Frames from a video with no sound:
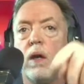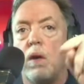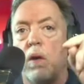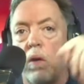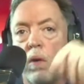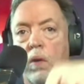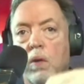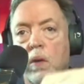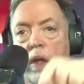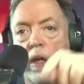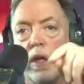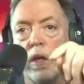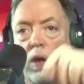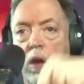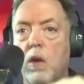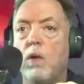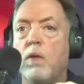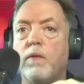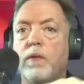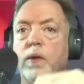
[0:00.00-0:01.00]
early
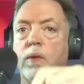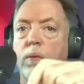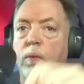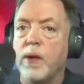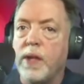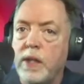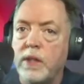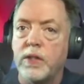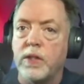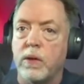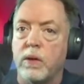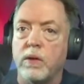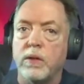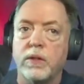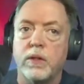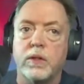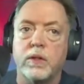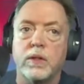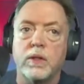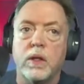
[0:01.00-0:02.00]
COVID
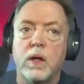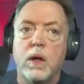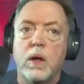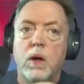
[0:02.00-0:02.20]
researchers,